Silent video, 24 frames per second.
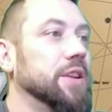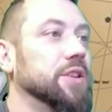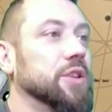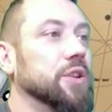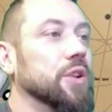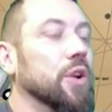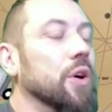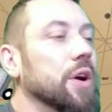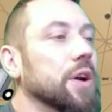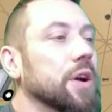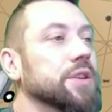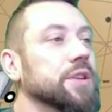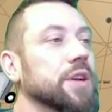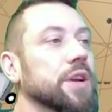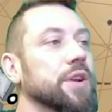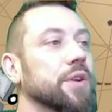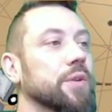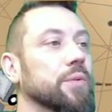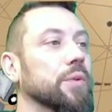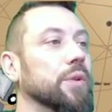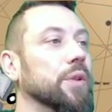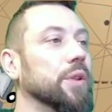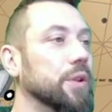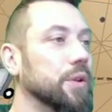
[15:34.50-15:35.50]
long as I
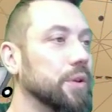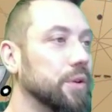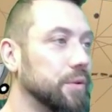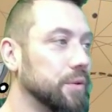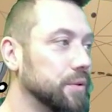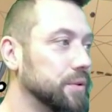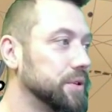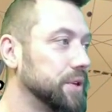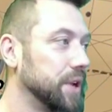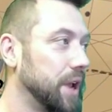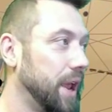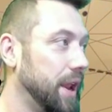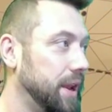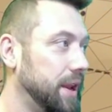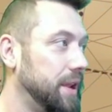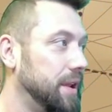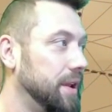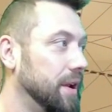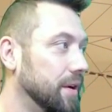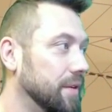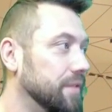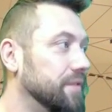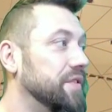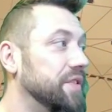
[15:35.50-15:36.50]
don't lose any
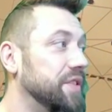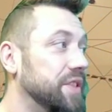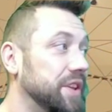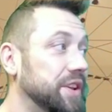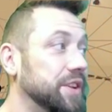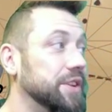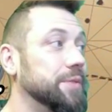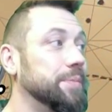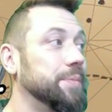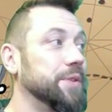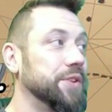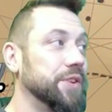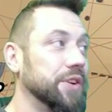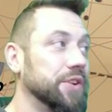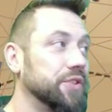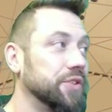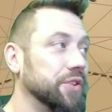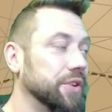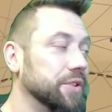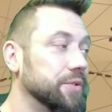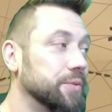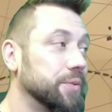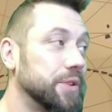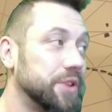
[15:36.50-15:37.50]
of these
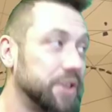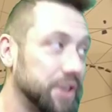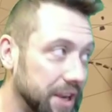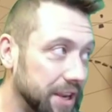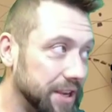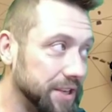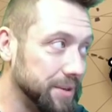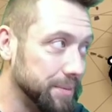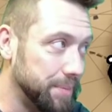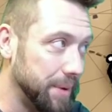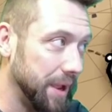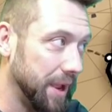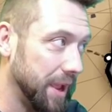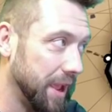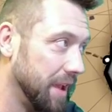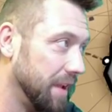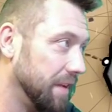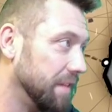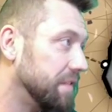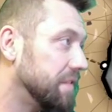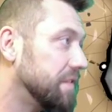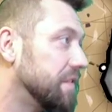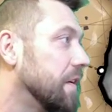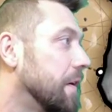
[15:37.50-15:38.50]
positions, which is a big
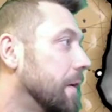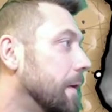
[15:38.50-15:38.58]
if,